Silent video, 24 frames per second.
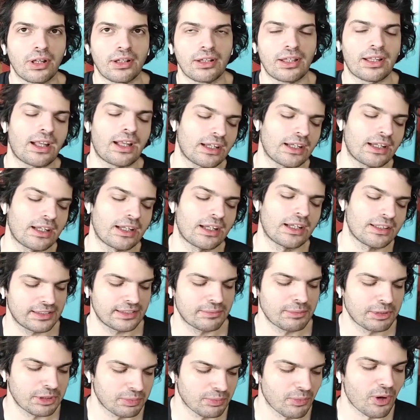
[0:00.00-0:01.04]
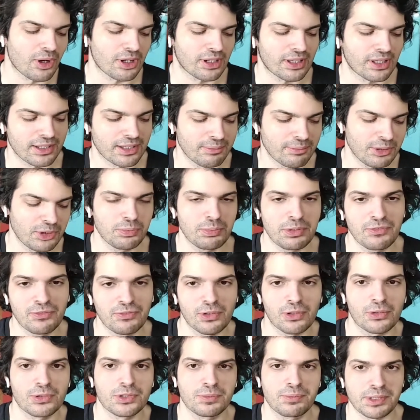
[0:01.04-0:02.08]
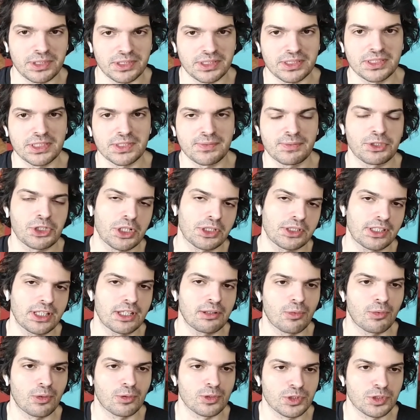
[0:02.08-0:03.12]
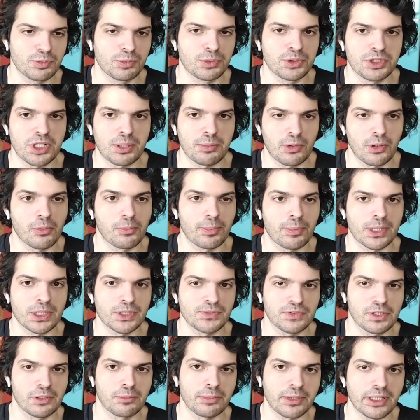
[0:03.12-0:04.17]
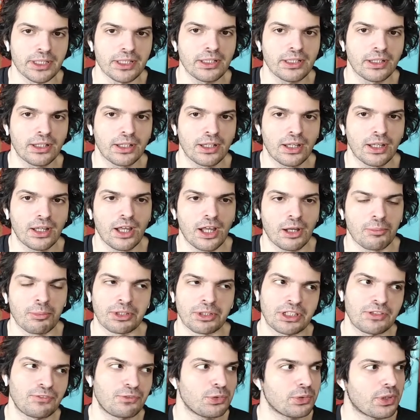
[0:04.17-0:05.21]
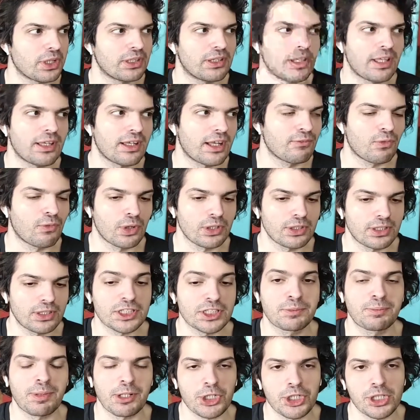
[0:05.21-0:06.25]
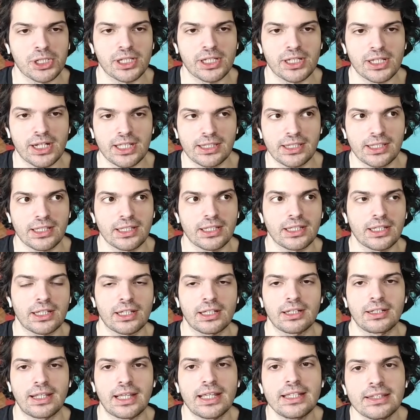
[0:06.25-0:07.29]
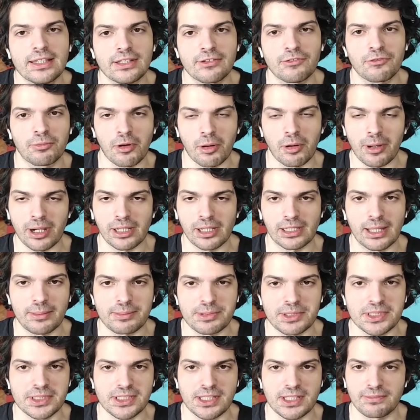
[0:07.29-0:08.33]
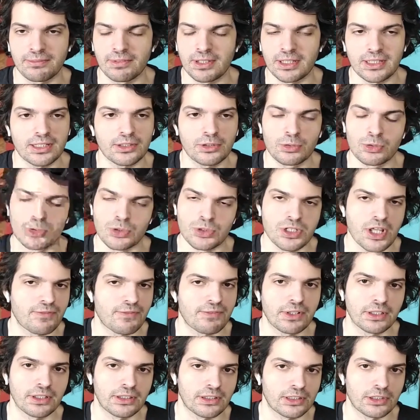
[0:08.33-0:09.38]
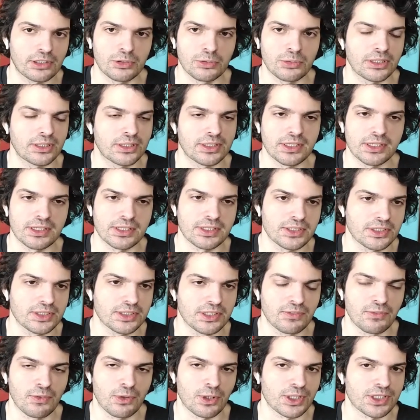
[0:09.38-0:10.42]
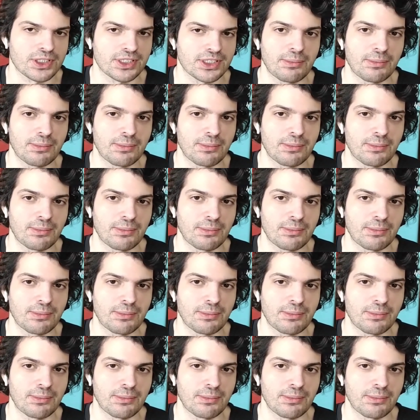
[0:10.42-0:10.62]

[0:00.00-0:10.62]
like I think a little bit more like B2B focused businesses, which I think most bootstrap companies will be. But if you can like avoid, especially creating native mobile apps and stuff like that, you should definitely do that. This is the worst